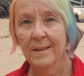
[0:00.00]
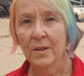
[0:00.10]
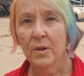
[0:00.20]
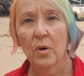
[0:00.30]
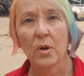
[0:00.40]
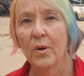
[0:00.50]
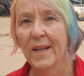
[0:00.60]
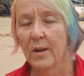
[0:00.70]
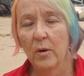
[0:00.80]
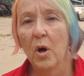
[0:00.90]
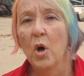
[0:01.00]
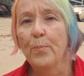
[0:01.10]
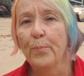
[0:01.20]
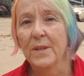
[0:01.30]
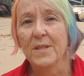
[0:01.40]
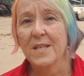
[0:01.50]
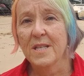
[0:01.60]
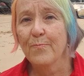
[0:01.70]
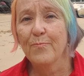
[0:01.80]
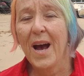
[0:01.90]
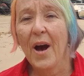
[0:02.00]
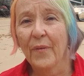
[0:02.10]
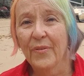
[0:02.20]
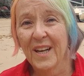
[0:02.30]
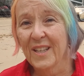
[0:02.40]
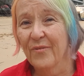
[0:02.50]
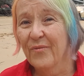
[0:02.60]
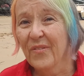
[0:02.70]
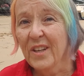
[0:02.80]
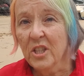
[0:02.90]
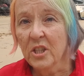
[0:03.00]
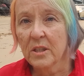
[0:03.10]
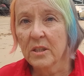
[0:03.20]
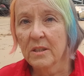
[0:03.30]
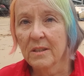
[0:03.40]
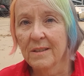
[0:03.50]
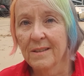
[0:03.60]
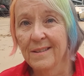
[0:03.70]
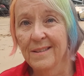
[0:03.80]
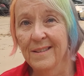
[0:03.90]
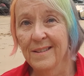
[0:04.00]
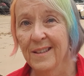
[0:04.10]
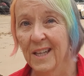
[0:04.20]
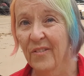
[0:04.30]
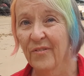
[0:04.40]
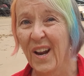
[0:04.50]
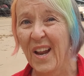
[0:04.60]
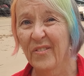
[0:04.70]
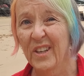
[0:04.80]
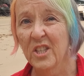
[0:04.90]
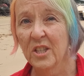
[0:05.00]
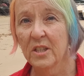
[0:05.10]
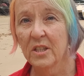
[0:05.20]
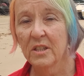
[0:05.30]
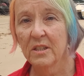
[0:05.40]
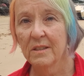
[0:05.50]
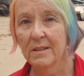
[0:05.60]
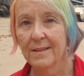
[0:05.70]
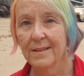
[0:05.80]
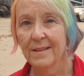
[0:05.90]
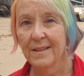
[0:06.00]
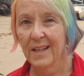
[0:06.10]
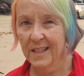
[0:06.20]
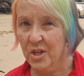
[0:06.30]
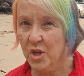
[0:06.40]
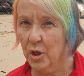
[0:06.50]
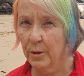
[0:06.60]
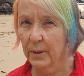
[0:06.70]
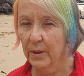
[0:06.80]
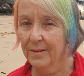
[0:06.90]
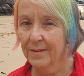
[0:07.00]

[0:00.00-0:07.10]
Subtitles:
Cocorico opened his mouth like a fish, like a flatfish, like a turbot,